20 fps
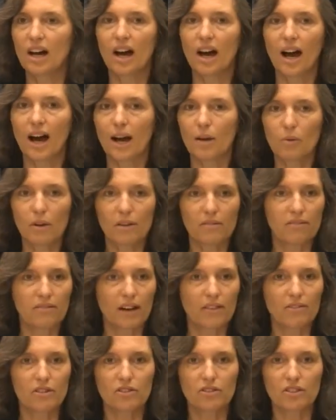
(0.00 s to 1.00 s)
I want
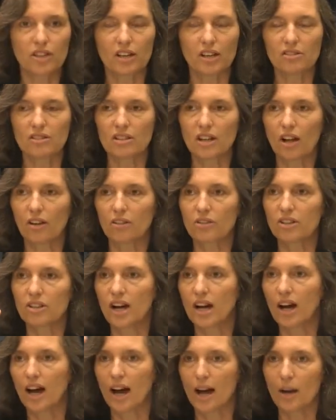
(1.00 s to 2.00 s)
$500,000.
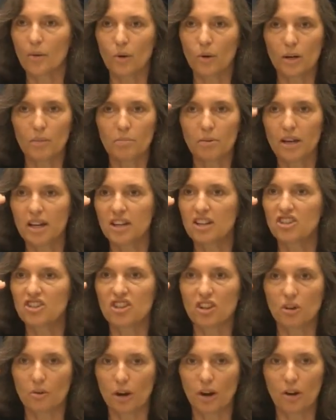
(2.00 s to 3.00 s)
I want to pay
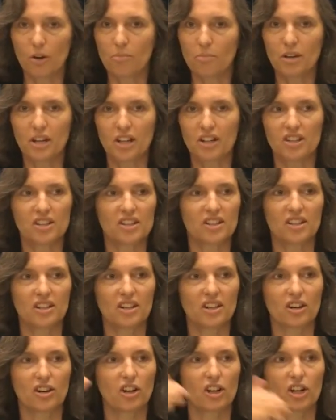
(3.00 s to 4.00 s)
zero because
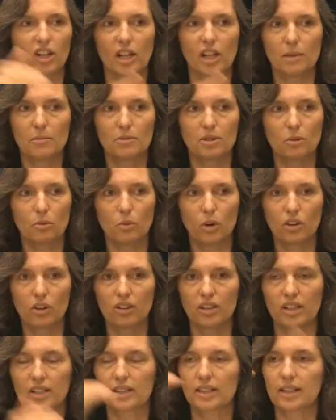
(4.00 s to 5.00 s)
her claims are
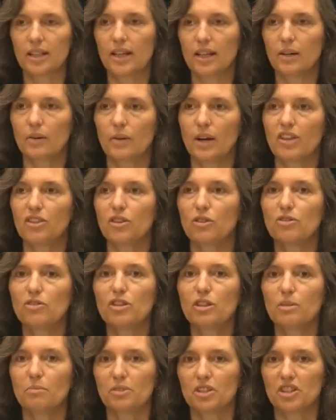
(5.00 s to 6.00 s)
worthless, right? Those are
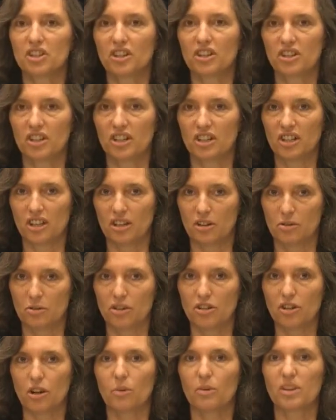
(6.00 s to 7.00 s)
the positions that you
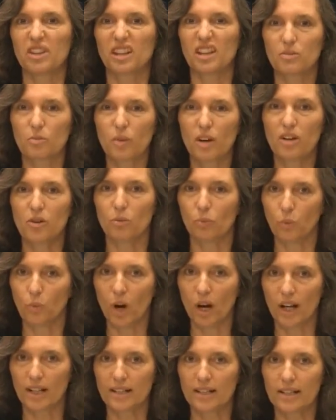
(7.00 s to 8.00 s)
start with. That's what you
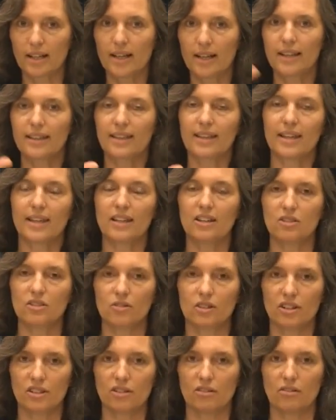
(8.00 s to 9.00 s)
want. The
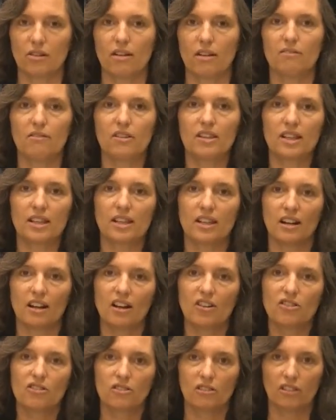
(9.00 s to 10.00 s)
interests are everything that
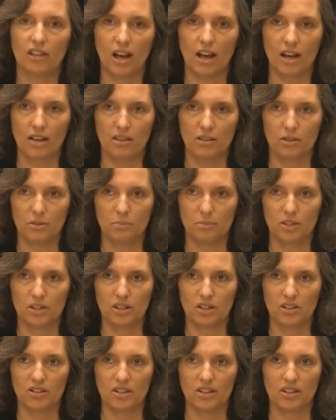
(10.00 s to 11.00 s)
underlie those
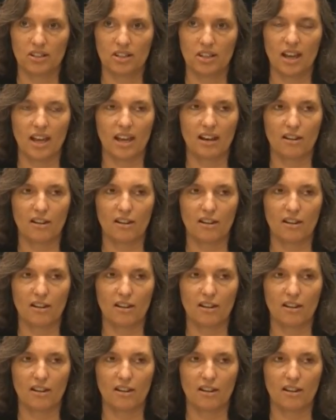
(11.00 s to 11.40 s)
positions and